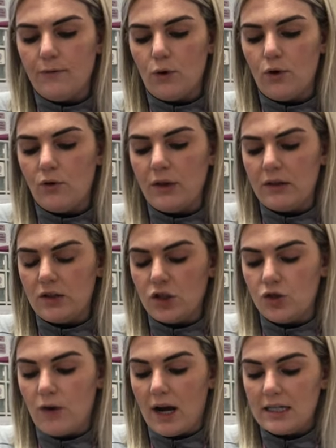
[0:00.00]
for the
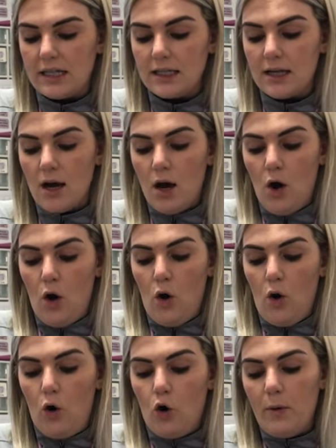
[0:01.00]
distracted,
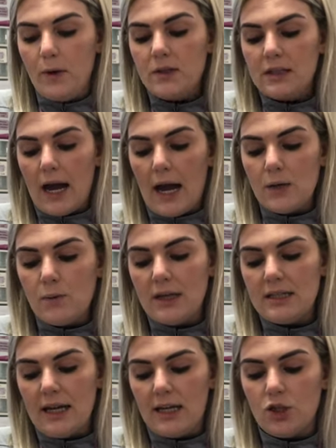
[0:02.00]
almost
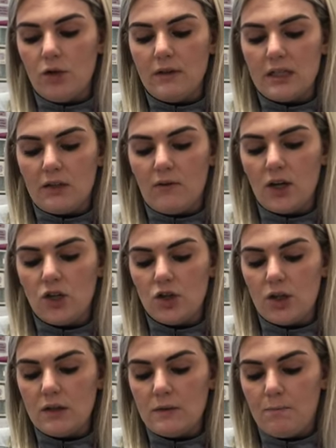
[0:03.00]
sideways nature of his
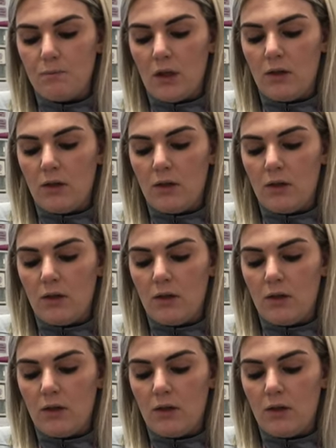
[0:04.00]
adventures